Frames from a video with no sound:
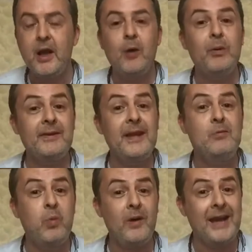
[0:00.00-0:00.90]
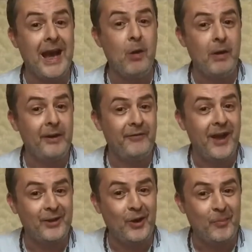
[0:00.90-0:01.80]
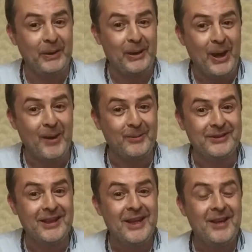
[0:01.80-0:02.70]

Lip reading: Within 1 hour of that coming out,